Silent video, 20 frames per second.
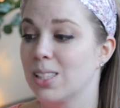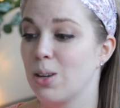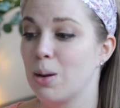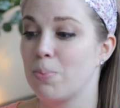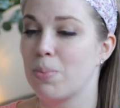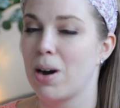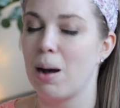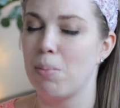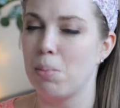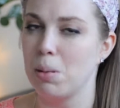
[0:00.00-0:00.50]
So I
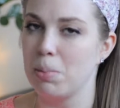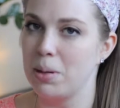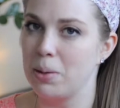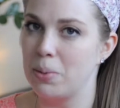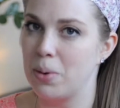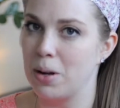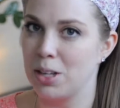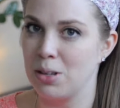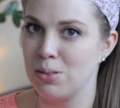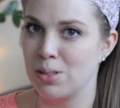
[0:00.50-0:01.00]
probably
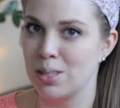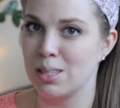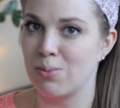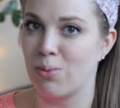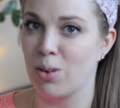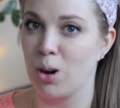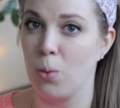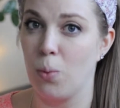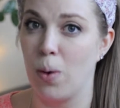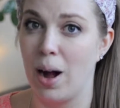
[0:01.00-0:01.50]
won't use this
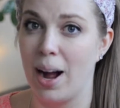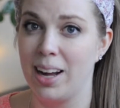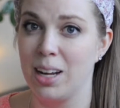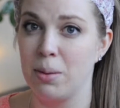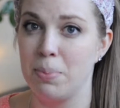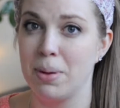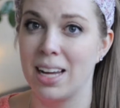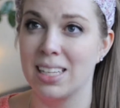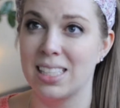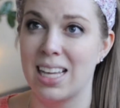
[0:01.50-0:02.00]
for a
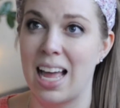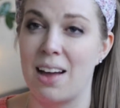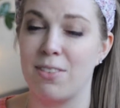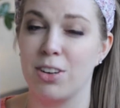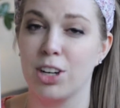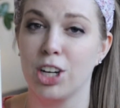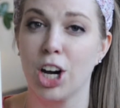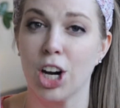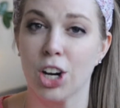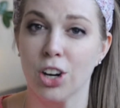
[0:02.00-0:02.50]
while because I have
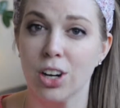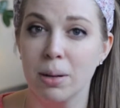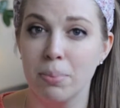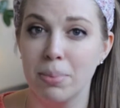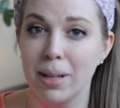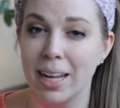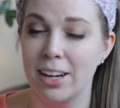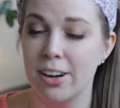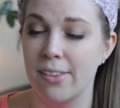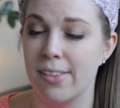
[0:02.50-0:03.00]
a current
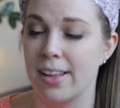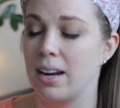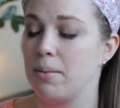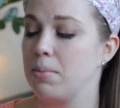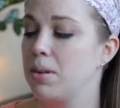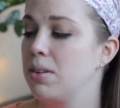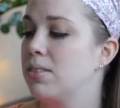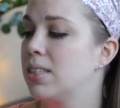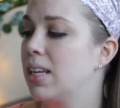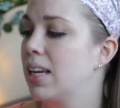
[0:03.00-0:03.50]
planner that
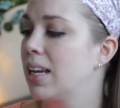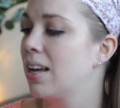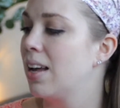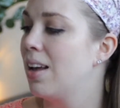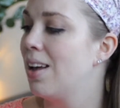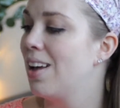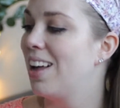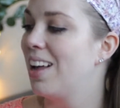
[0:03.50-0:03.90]
I'm using,